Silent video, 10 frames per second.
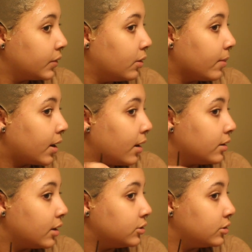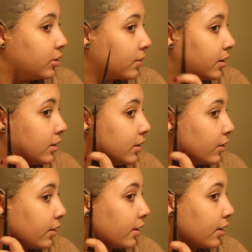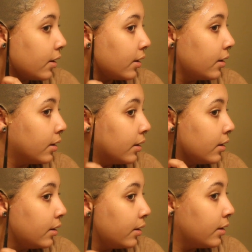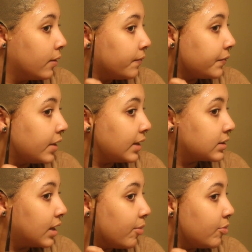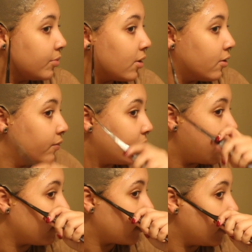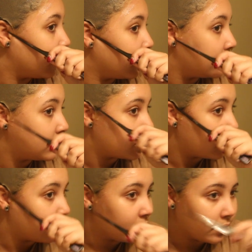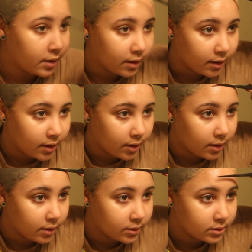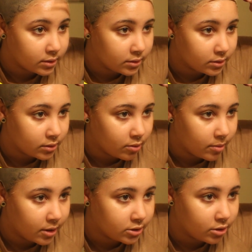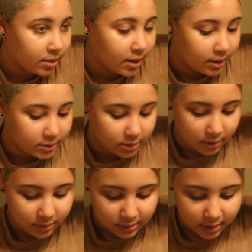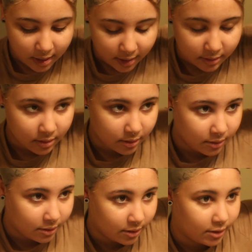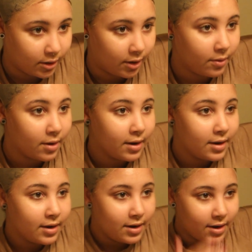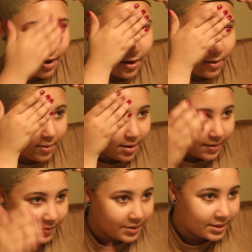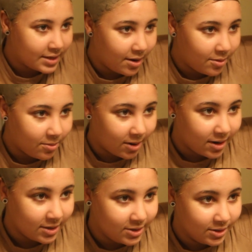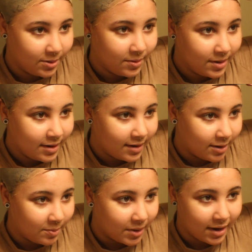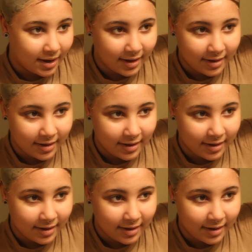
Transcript: Oh my God, Naja, don't get it in your ear. Guys, comment below if you've ever gotten this stuff in your ear. It hurts so much. Oh my God, it's starting to slide. No, no, no, no, no. No, this is not what we're gonna do. Oh my God.